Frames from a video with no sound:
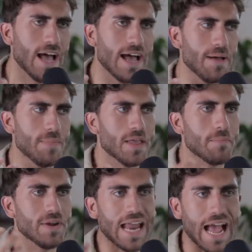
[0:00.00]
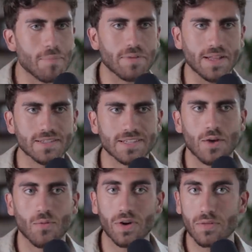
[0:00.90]
Um, but it happens.
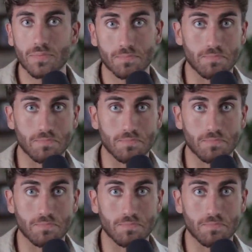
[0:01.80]
One of the